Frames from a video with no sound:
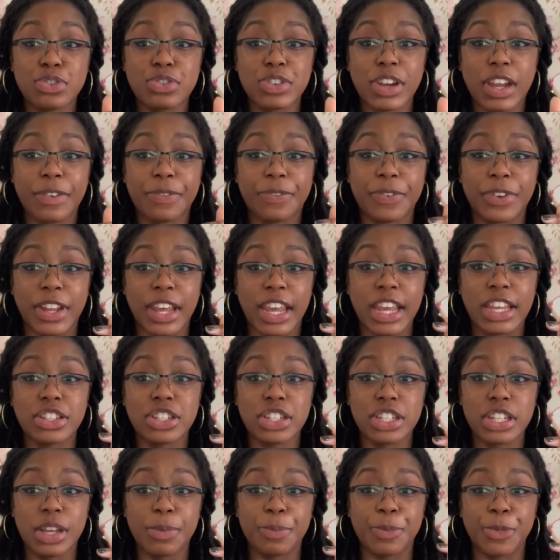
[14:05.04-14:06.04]
Stratford
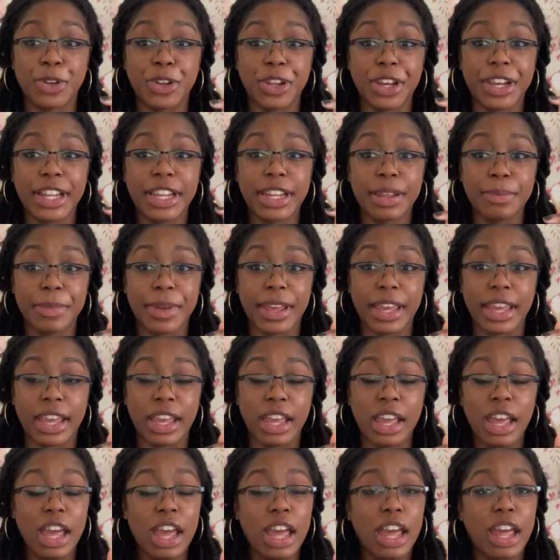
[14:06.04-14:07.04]
H&M were looking at
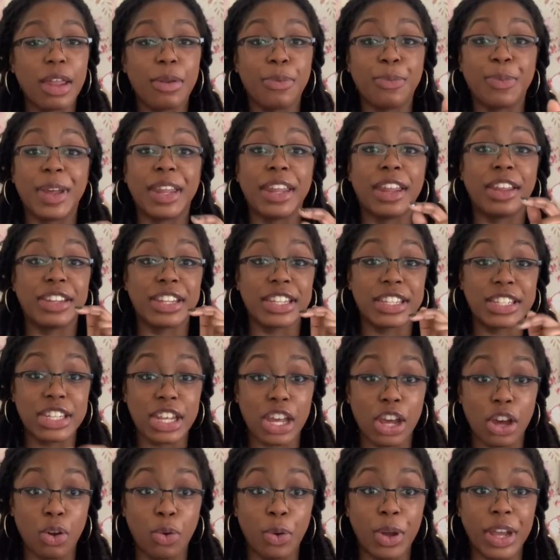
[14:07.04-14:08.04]
me and being like, this
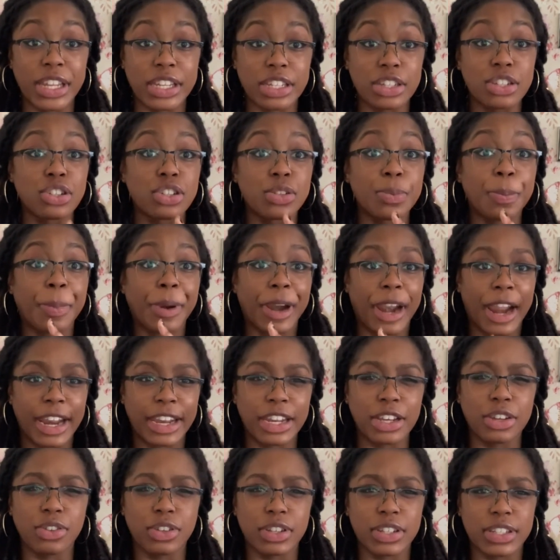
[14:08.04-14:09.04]
girl is
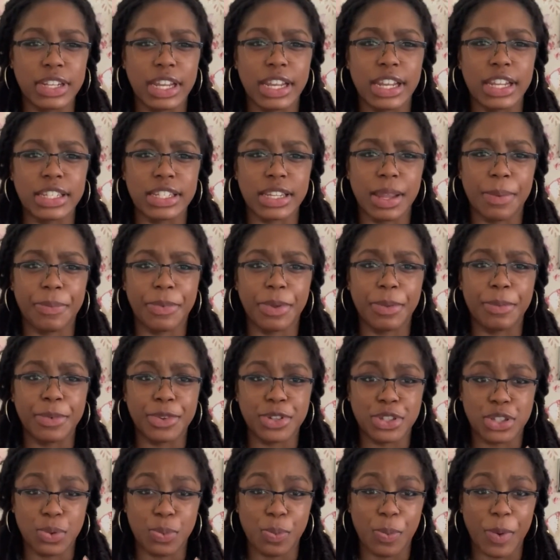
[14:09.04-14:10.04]
planning on stealing something,
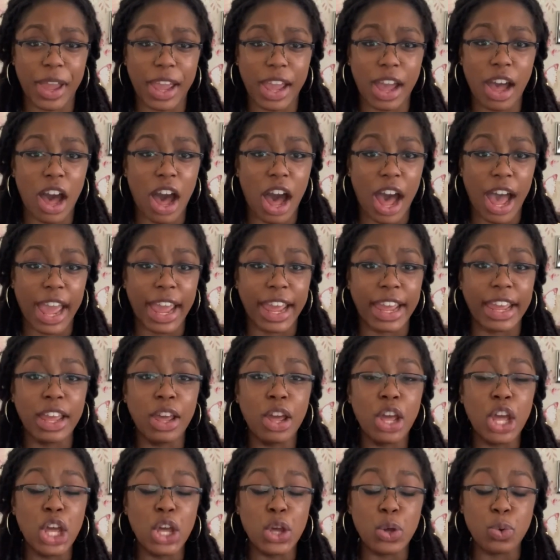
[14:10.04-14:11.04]
because the way I
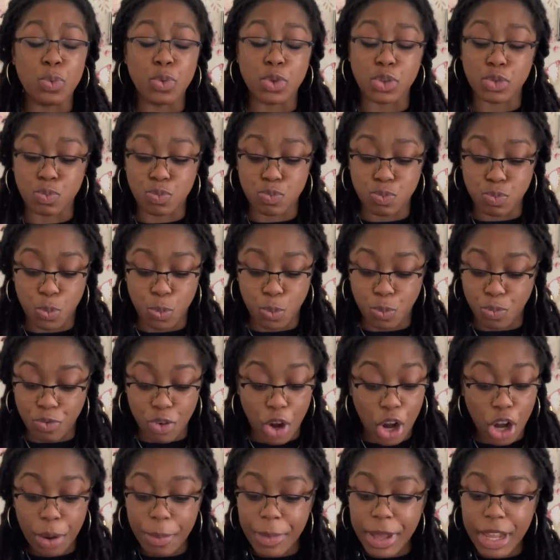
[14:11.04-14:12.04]
was
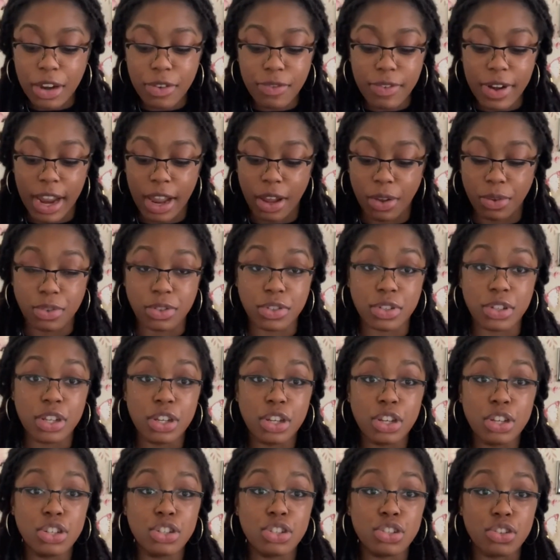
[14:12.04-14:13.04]
roaming around
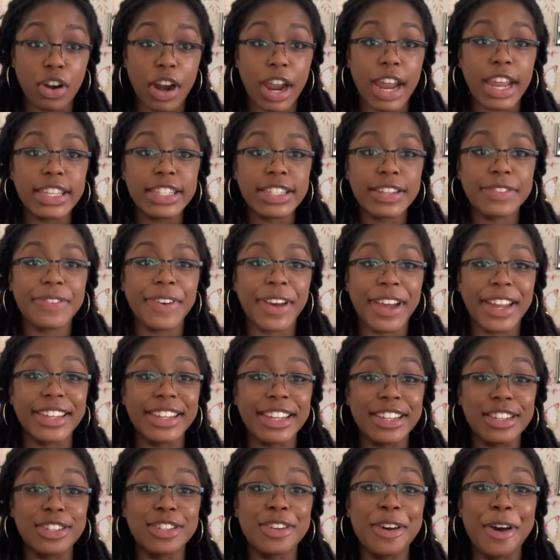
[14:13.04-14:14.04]
trying to find
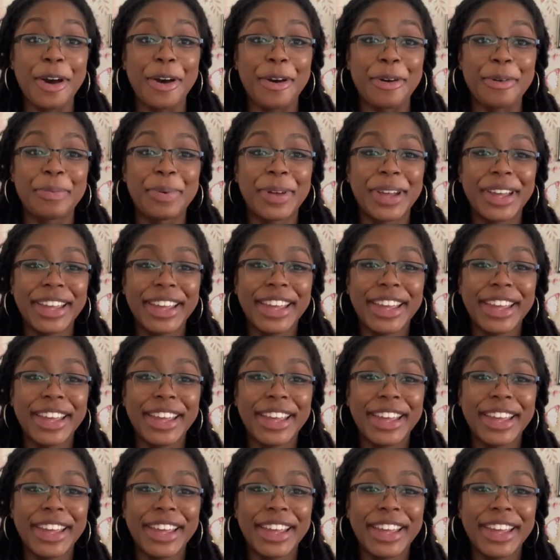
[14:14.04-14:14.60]
this top